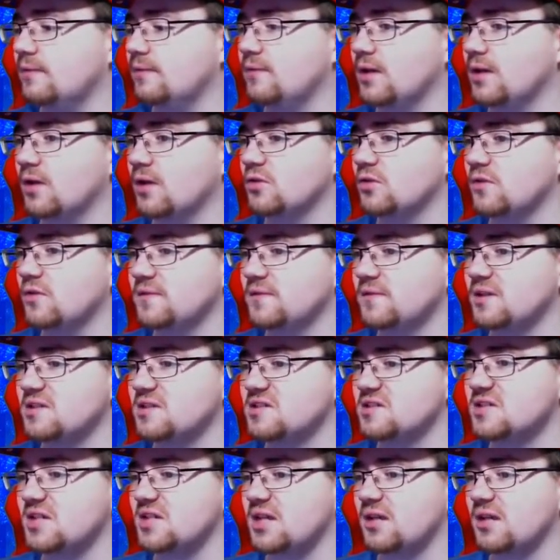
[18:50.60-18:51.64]
We got
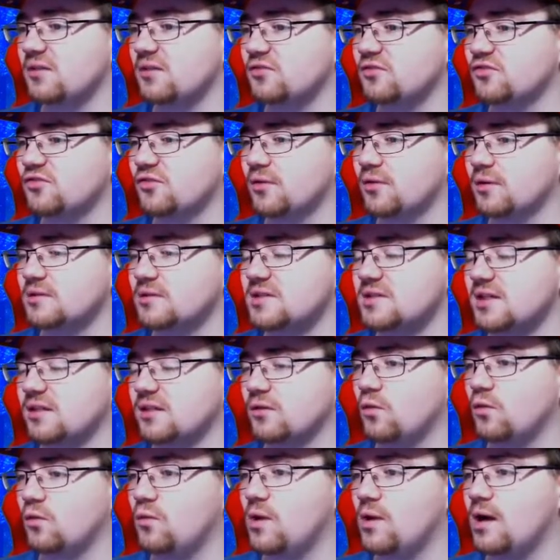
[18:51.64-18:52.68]
drifting skills, trying not to
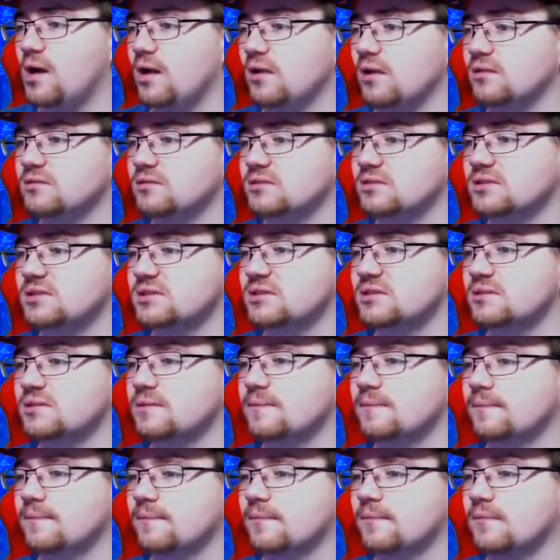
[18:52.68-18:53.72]
hit the walls.
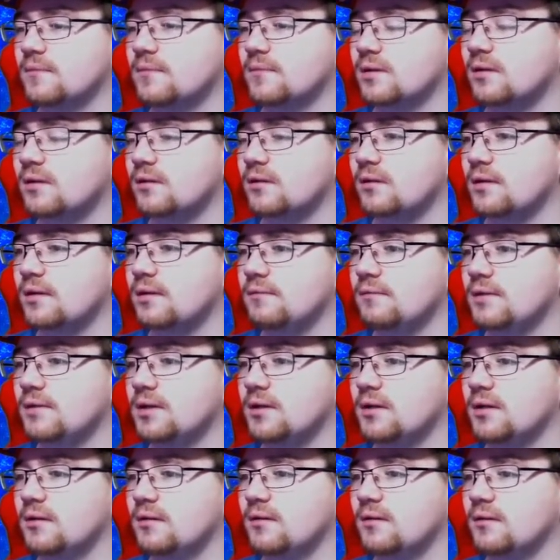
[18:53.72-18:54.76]
There we
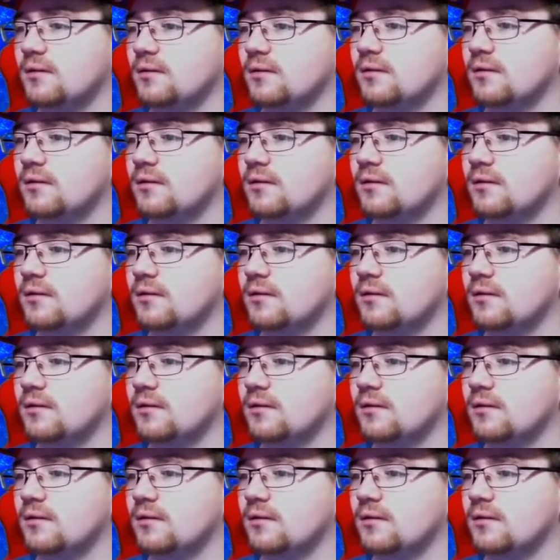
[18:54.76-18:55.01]
go.